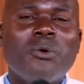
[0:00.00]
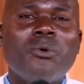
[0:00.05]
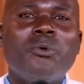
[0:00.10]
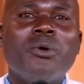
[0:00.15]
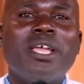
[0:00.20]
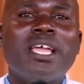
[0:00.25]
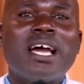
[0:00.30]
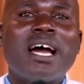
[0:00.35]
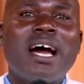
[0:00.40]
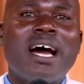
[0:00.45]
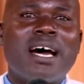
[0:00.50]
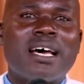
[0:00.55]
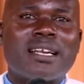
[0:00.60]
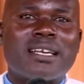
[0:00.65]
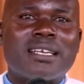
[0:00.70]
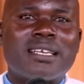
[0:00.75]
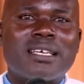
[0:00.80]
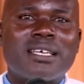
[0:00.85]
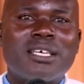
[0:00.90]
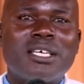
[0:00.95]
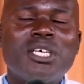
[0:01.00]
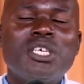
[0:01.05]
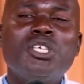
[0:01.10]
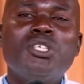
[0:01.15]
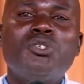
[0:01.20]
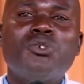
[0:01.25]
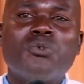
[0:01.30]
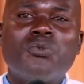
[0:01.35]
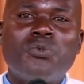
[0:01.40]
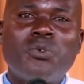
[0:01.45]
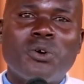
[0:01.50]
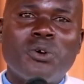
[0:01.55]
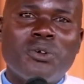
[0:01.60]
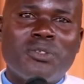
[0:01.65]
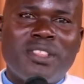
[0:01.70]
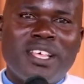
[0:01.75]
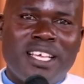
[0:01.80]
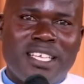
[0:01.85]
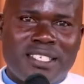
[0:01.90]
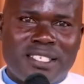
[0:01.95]
We are to follow
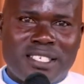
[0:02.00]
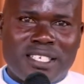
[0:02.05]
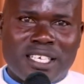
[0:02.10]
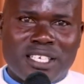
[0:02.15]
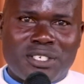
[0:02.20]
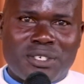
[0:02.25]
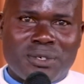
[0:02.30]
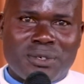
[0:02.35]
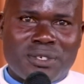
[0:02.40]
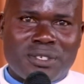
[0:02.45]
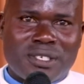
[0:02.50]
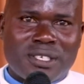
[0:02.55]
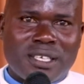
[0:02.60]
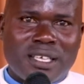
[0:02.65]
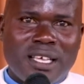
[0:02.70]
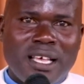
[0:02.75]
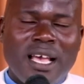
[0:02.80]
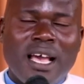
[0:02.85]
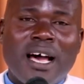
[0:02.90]
the instructions.